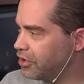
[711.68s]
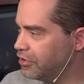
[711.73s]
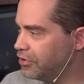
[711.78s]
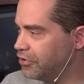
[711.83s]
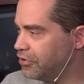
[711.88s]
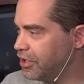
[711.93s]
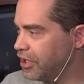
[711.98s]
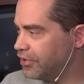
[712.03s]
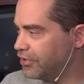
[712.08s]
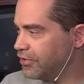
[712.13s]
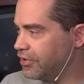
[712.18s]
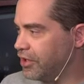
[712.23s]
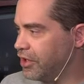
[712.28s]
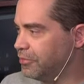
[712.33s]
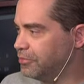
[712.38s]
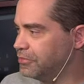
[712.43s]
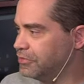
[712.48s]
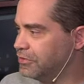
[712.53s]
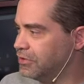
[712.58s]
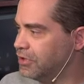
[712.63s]
your
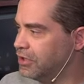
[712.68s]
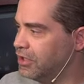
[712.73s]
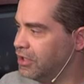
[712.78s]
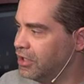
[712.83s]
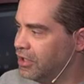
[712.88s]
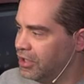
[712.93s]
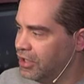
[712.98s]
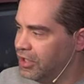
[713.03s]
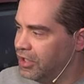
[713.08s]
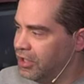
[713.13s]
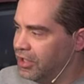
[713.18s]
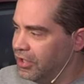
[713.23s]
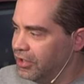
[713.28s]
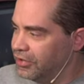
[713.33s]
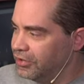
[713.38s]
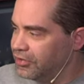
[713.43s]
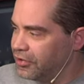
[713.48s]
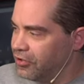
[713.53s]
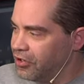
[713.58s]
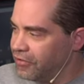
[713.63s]
desktop,
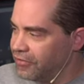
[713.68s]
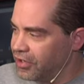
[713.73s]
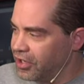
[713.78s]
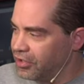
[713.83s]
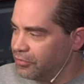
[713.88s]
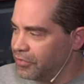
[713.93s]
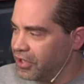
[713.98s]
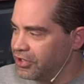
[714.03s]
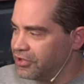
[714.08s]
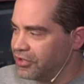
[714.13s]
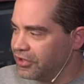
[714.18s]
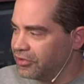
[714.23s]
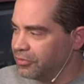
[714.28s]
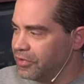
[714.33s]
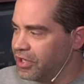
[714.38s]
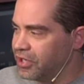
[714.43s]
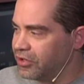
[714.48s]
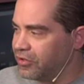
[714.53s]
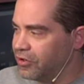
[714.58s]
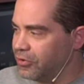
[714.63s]
so I've got my Just
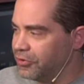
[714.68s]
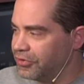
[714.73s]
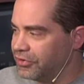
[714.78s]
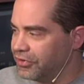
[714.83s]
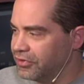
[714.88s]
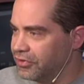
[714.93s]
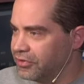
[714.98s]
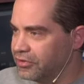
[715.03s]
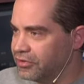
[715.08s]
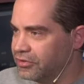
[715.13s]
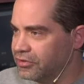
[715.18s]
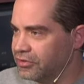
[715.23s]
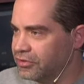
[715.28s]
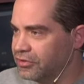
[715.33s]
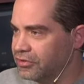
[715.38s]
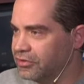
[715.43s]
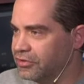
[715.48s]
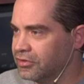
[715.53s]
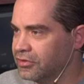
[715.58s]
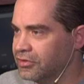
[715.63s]
Macros
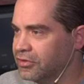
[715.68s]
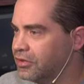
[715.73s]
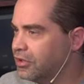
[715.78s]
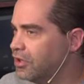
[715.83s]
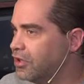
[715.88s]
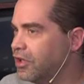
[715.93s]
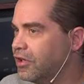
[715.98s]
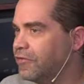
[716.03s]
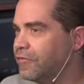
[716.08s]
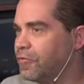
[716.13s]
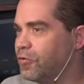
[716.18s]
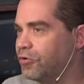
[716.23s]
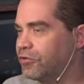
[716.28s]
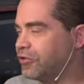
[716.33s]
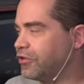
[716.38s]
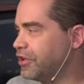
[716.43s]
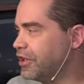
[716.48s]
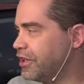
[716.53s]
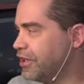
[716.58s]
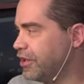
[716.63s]

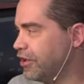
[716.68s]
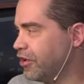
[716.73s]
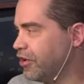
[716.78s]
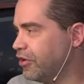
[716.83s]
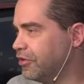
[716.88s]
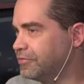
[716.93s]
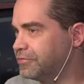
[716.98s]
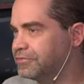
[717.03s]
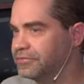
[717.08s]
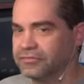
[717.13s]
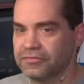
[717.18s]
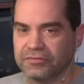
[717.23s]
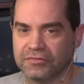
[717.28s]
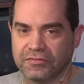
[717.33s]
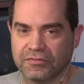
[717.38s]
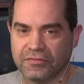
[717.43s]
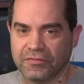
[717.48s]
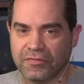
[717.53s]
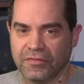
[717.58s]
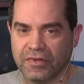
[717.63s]
folder here.
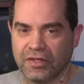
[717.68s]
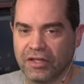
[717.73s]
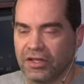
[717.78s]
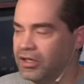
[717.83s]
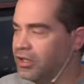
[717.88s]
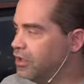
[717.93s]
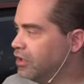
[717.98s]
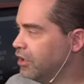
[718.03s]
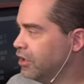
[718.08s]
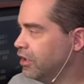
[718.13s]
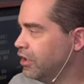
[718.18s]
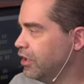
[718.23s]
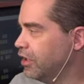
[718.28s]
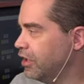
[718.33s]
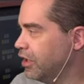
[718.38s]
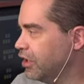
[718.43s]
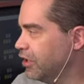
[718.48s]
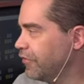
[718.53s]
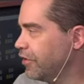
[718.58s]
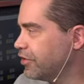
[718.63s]

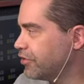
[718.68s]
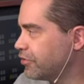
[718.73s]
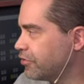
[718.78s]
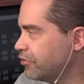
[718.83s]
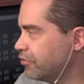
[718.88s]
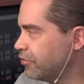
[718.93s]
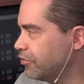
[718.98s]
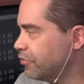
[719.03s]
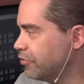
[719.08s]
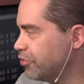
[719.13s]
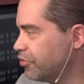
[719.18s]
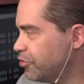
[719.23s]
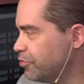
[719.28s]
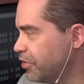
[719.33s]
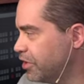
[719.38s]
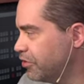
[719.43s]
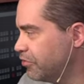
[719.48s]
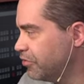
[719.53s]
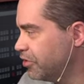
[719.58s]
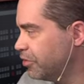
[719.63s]
And if I zoom
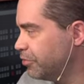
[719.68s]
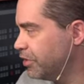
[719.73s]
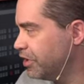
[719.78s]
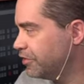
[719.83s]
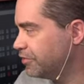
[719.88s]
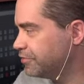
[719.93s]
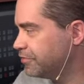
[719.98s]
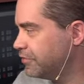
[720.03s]
in a little bit,